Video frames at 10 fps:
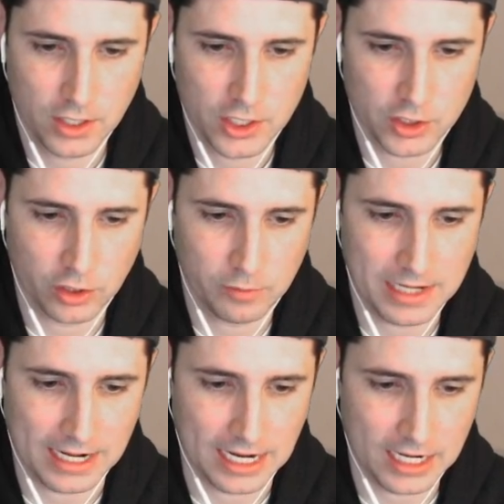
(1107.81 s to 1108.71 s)
So he'll be
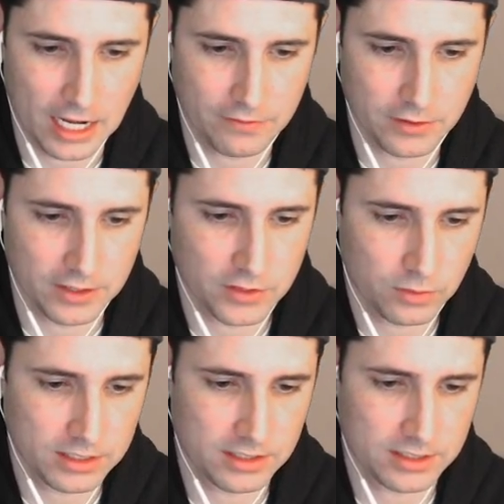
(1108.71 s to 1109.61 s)
at 8 after this. What
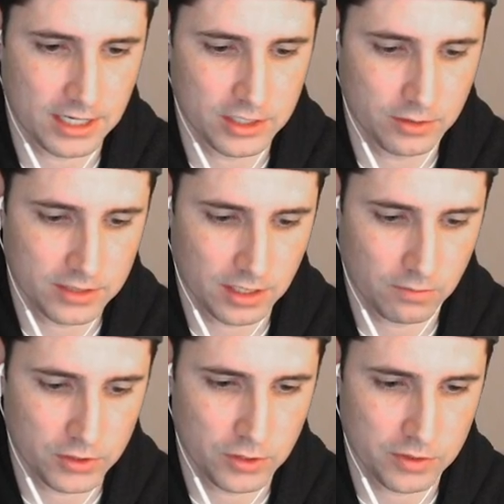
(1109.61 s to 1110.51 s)
does this guy do? It's going to
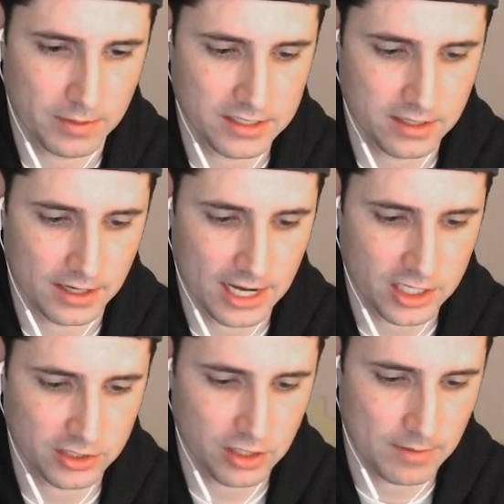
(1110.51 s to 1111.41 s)
reduce my sun,
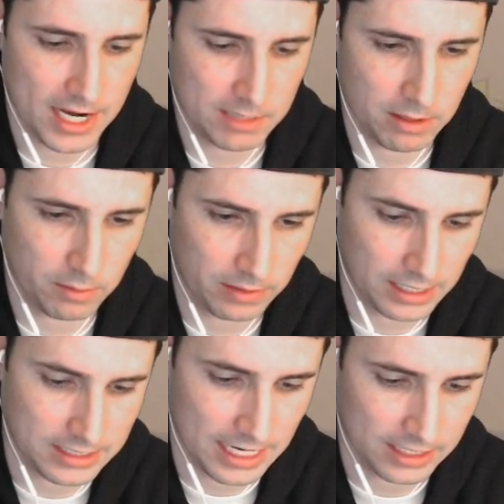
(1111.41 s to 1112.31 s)
actually. So I'm not going to be able to play
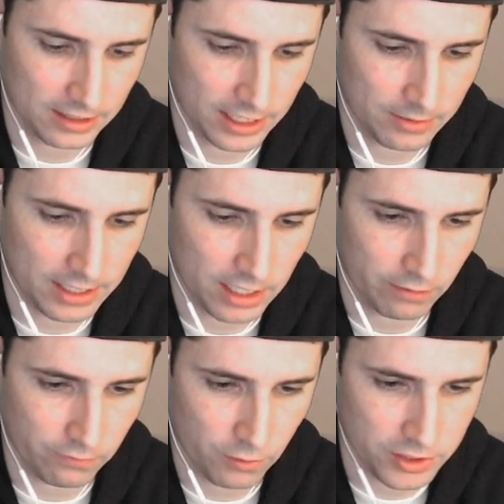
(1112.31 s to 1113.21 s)
Dandelion right now,
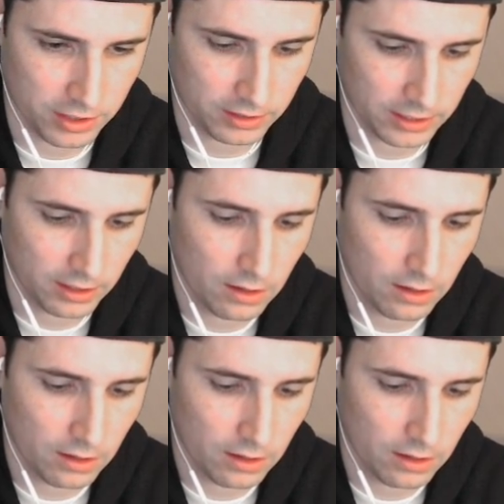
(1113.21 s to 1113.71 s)
unfortunately.